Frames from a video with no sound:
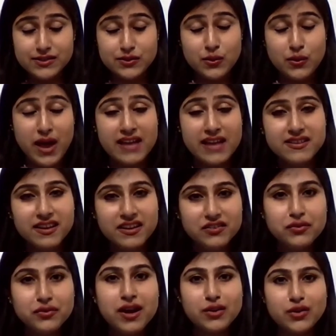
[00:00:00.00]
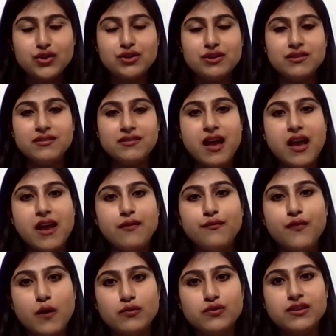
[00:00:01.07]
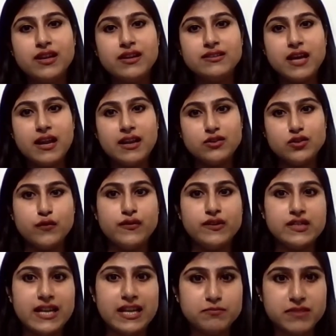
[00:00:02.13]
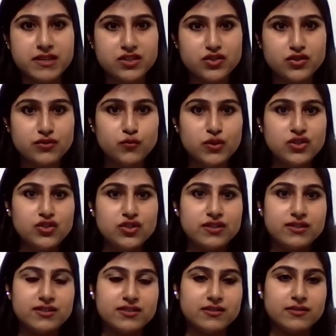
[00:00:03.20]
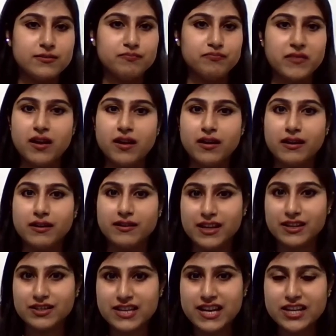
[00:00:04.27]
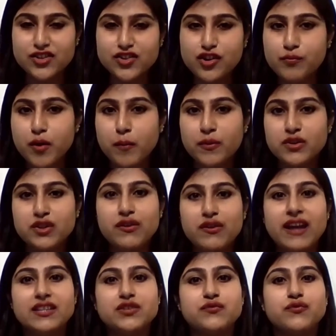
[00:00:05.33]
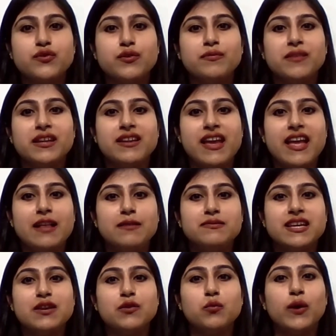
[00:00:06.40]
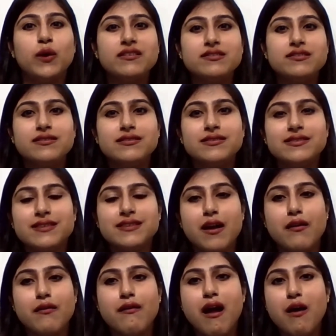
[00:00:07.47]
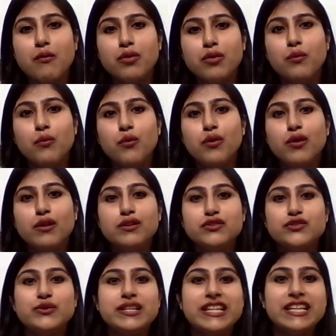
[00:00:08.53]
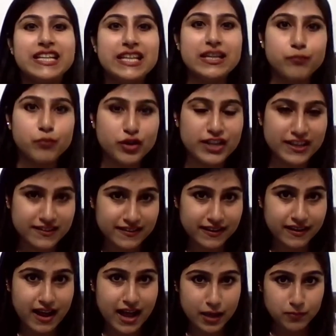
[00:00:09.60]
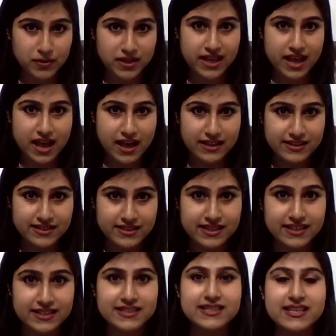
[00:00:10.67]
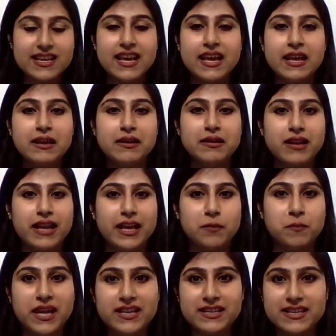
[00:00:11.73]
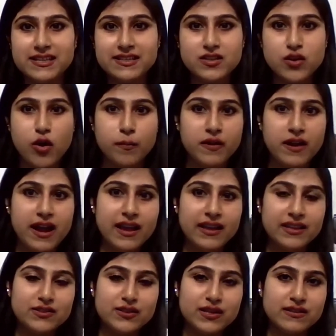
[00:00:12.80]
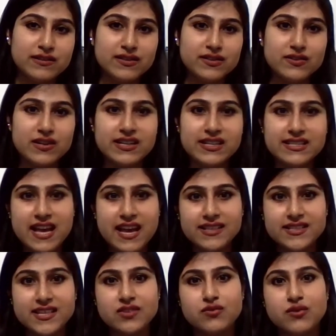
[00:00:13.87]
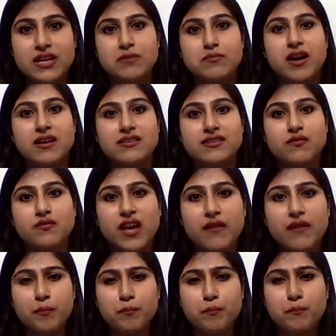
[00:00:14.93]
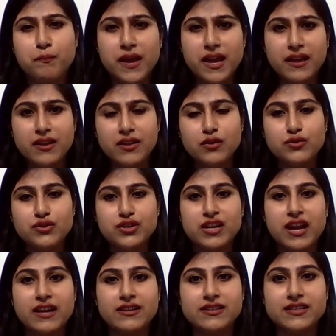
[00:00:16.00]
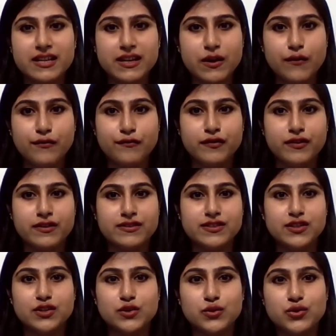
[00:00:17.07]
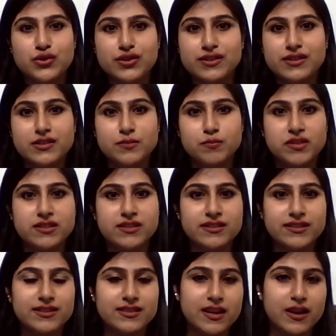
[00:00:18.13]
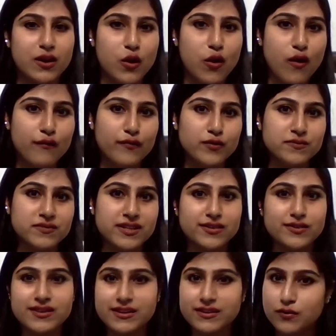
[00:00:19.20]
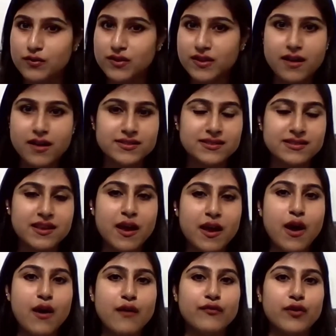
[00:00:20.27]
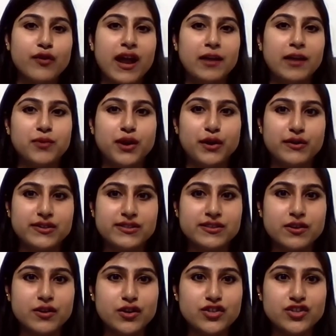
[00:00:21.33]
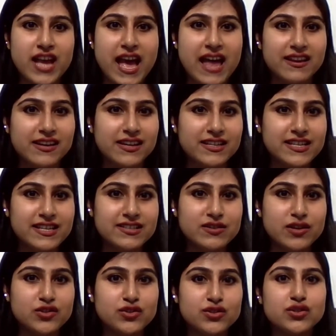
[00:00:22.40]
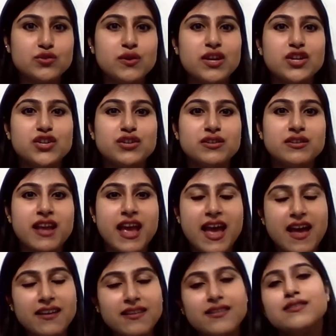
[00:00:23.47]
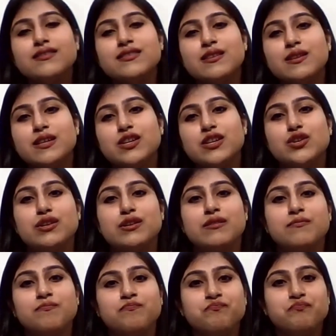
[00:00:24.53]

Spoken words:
So, as an introduction, I am founder and director of Invention, which is an intellectual property rights firm that helps inventors around the world to legally protect their IP assets like patents, copyrights, industrial designs, and trademarks. And a big, huge clientele of institutions, businesses, and law firms associated with us for IPR research, analytics, registration, and consultation.